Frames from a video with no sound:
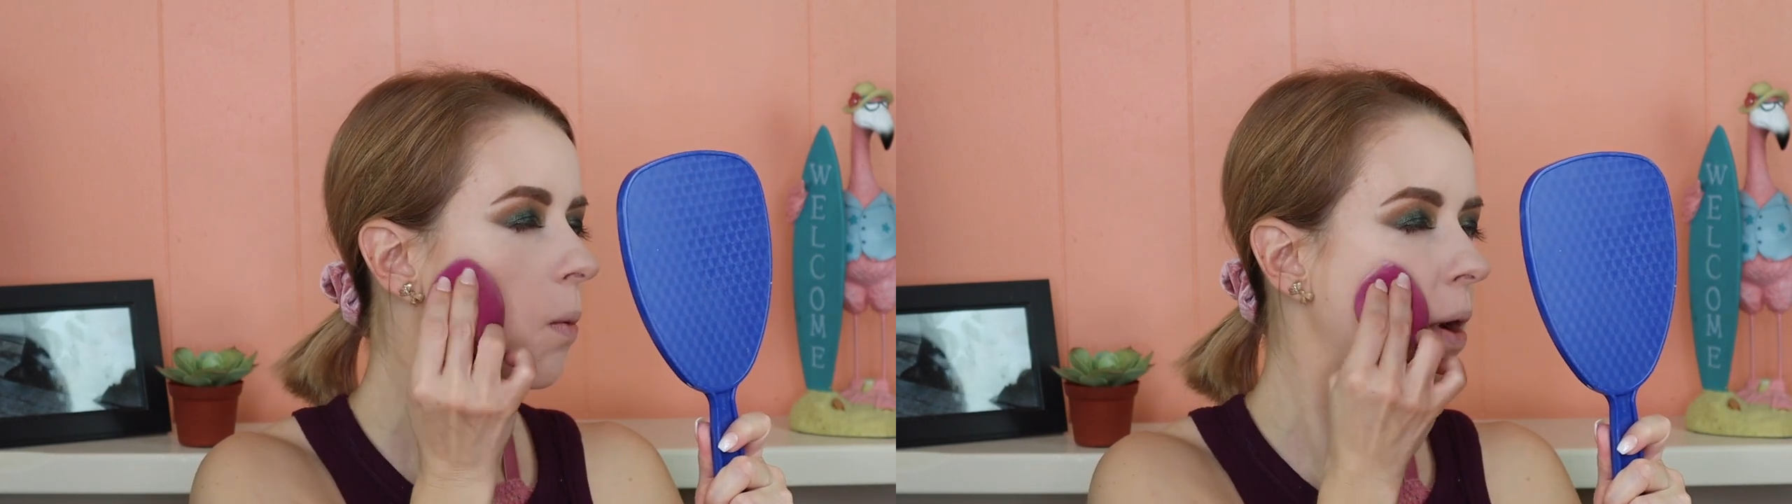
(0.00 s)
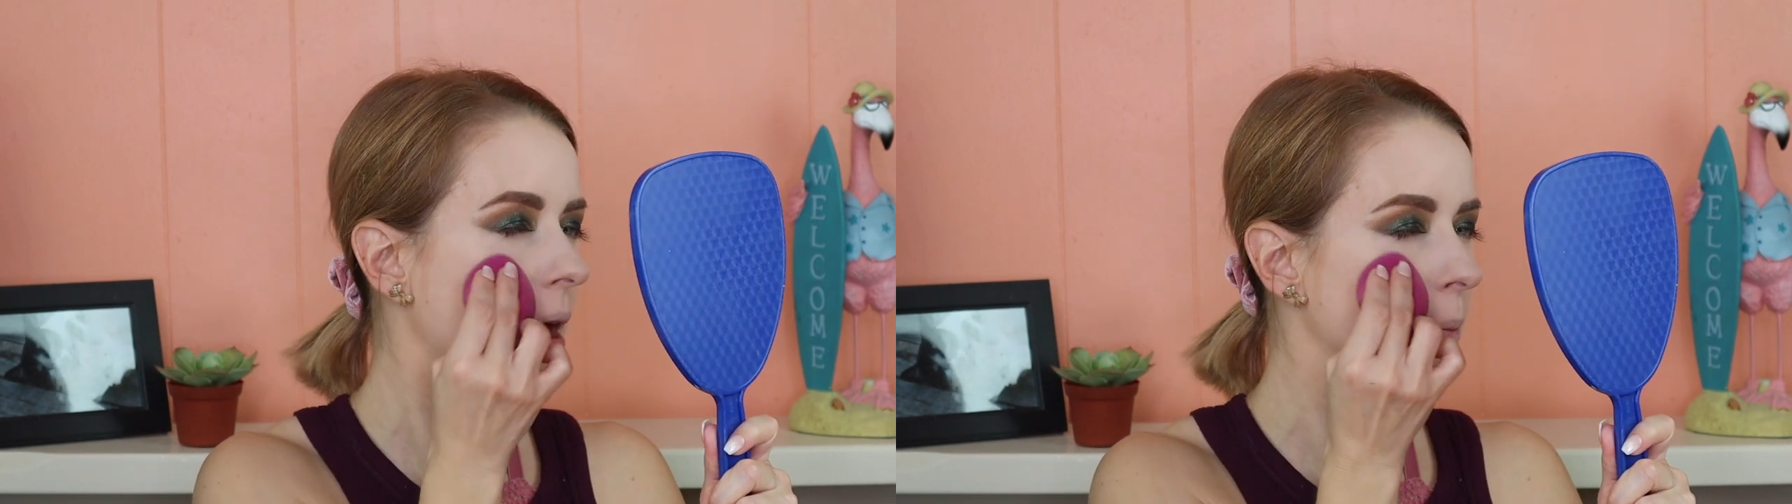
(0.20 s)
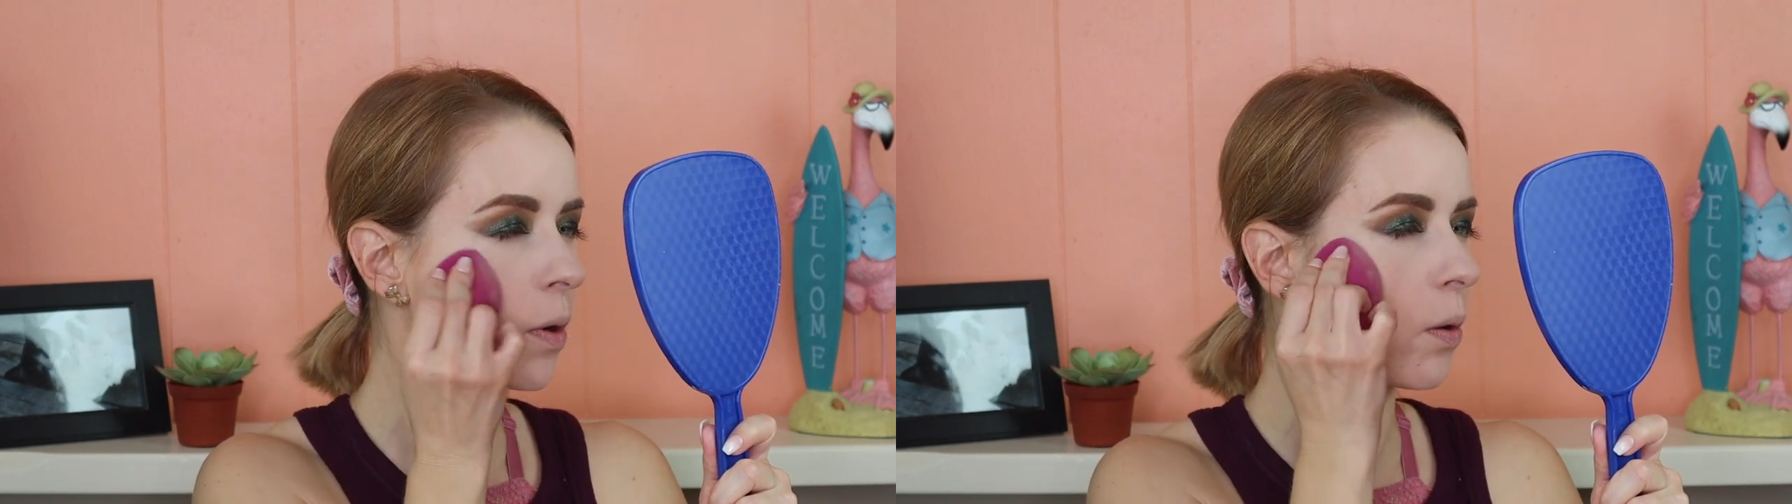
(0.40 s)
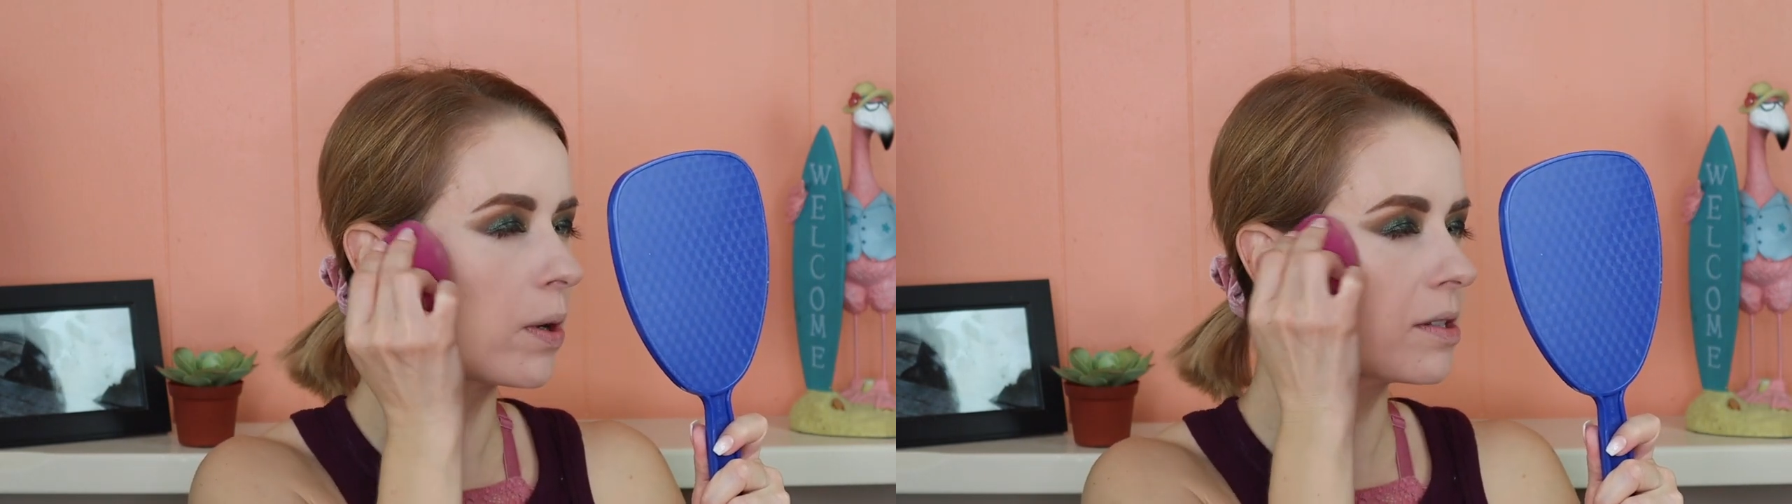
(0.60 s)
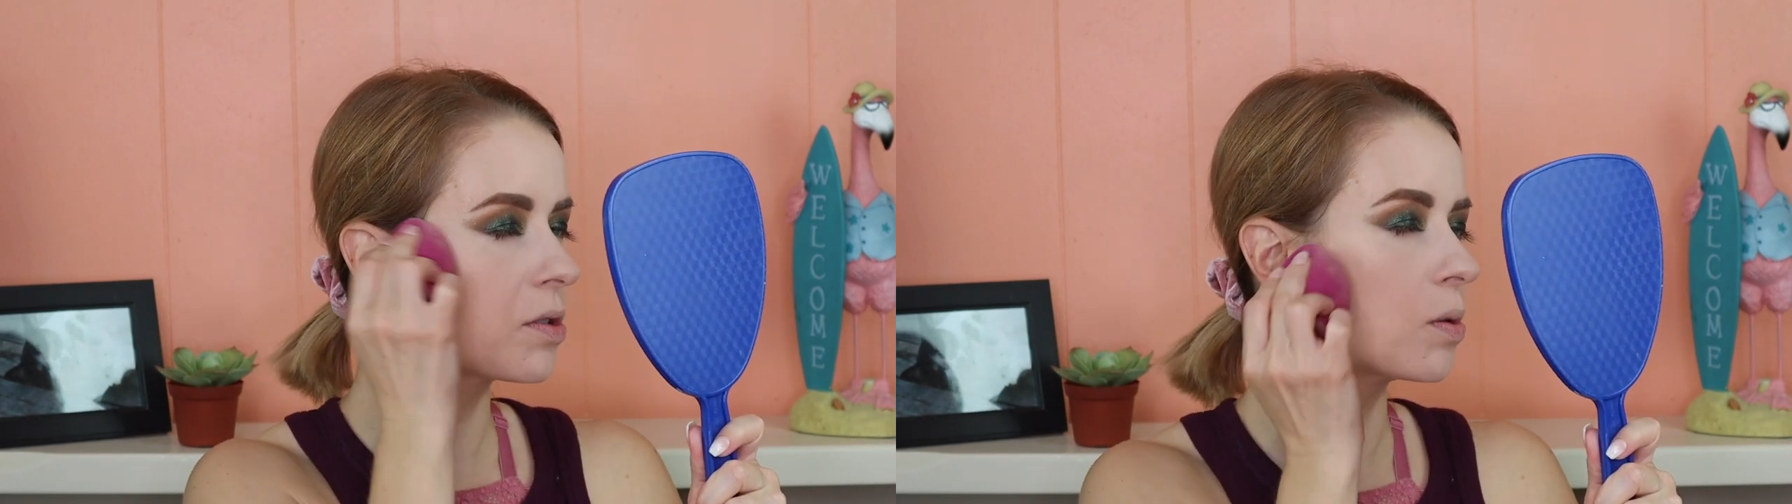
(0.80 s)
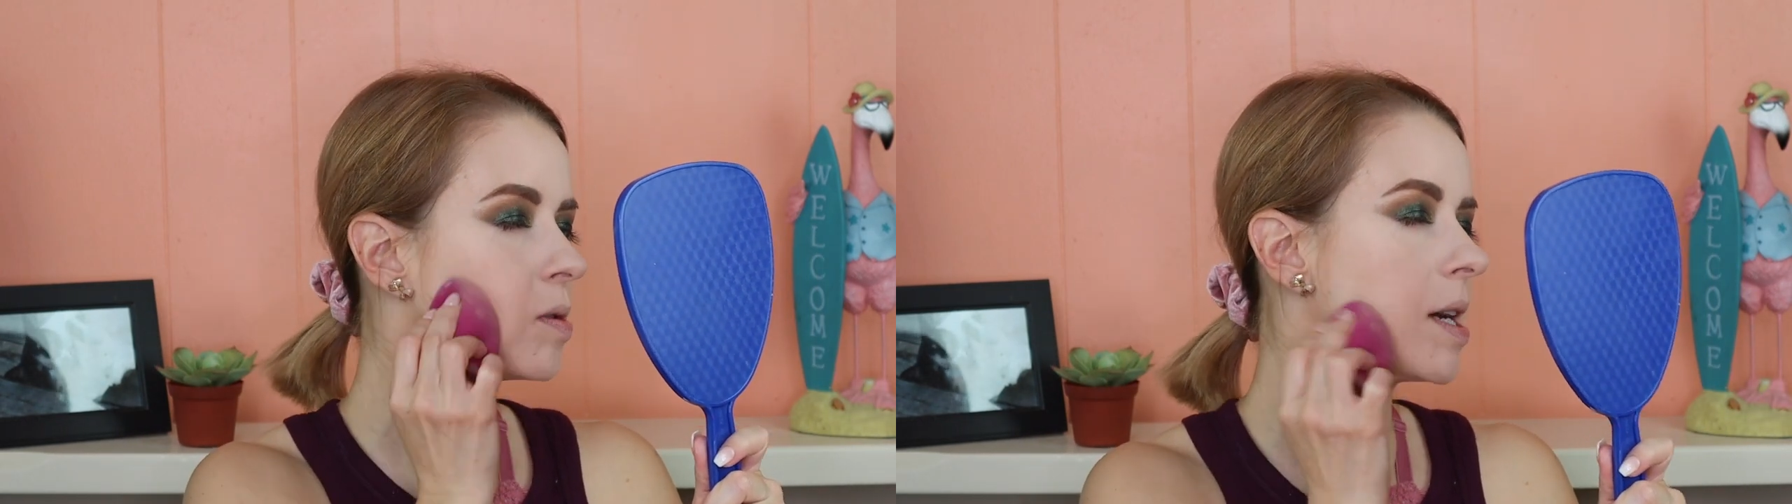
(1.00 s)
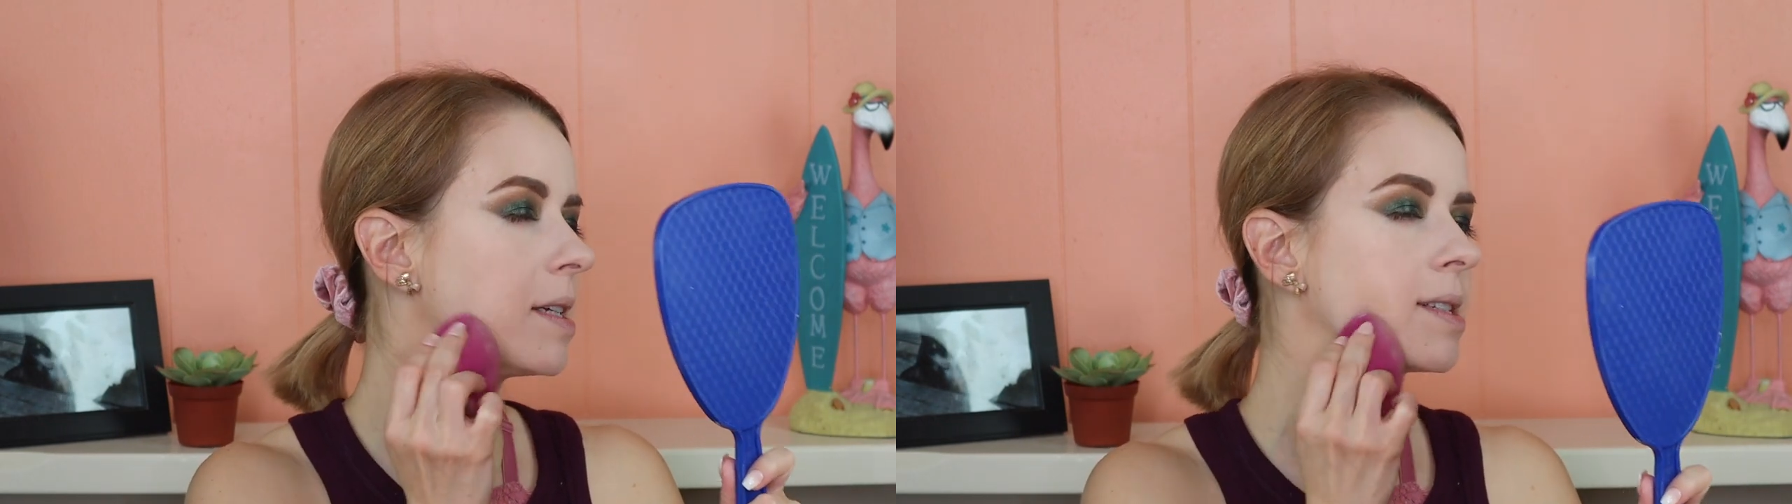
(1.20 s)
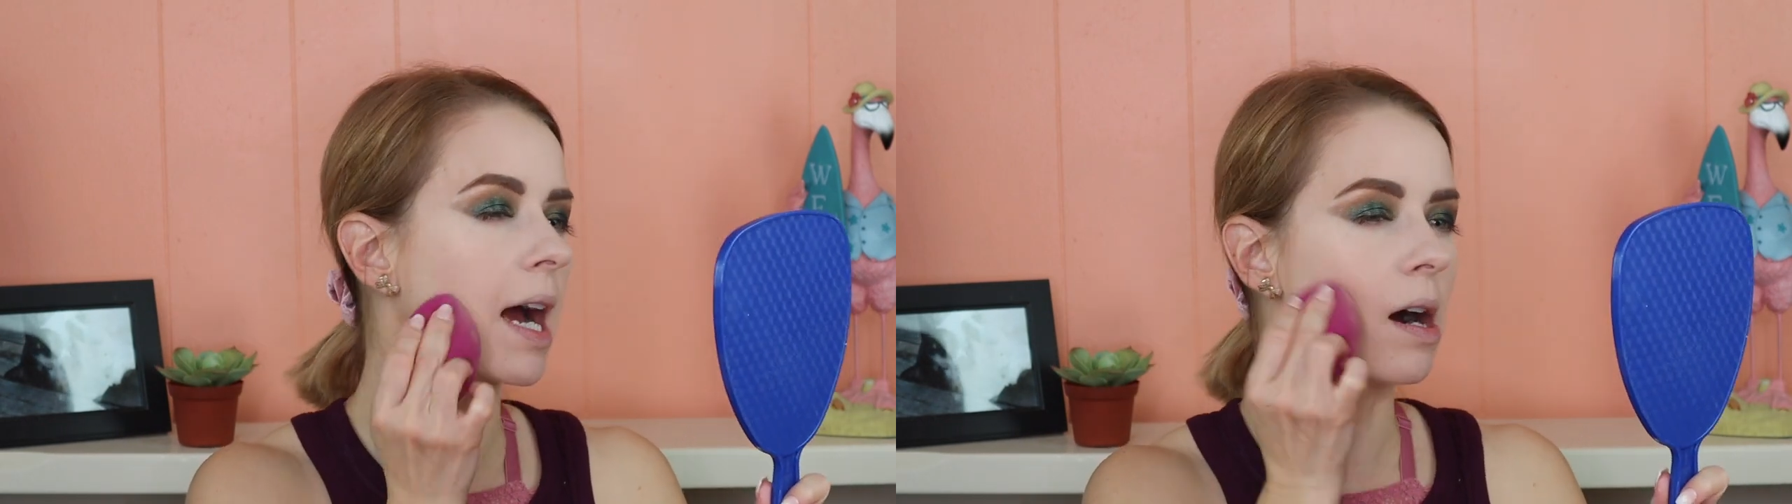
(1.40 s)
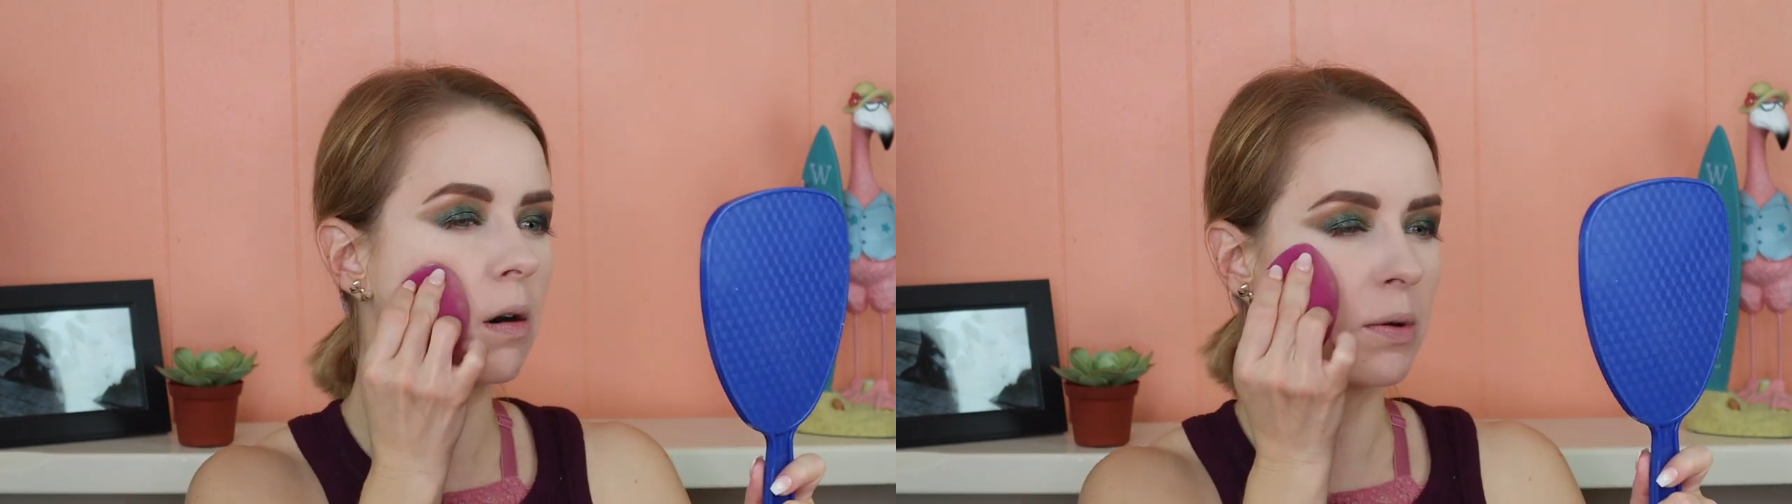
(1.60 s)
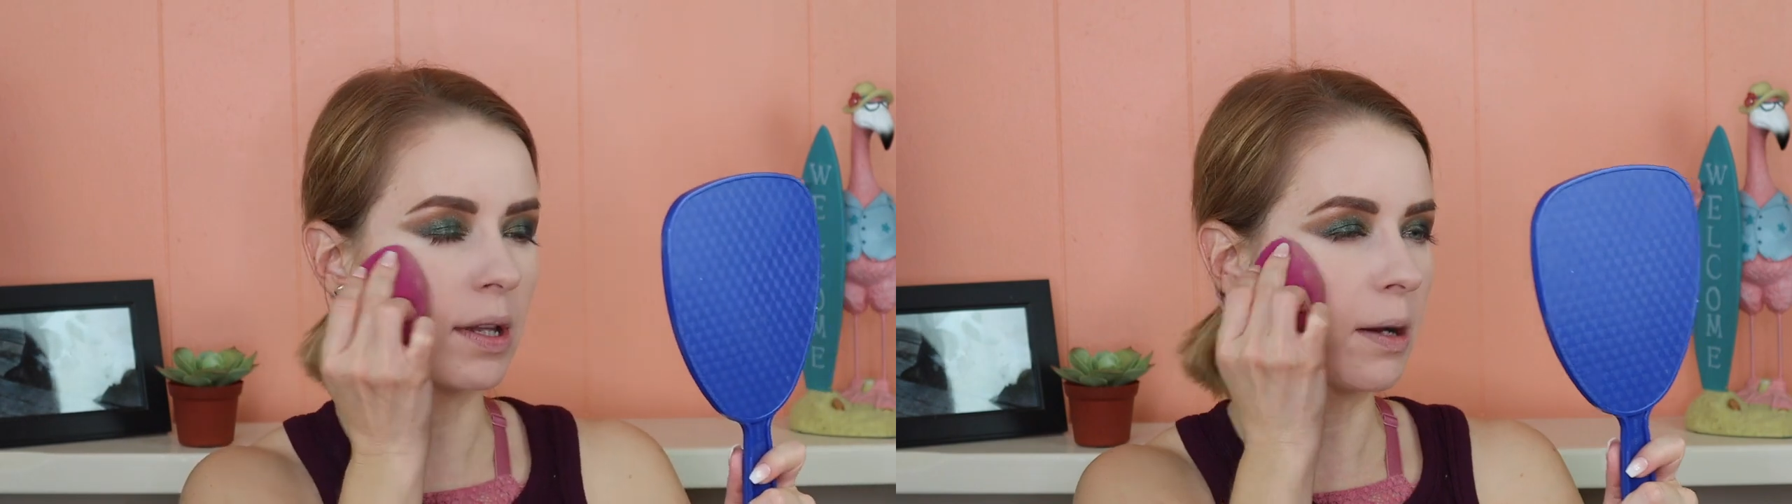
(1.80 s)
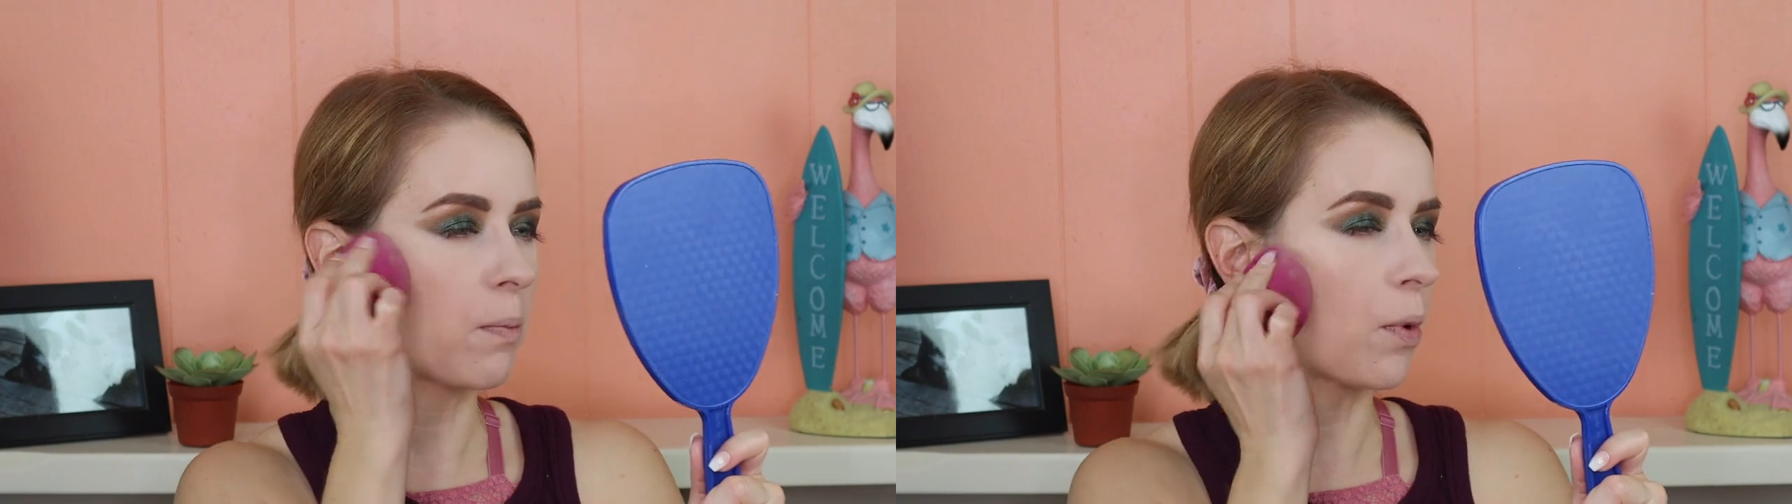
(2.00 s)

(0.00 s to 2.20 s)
where I'm going to lay down like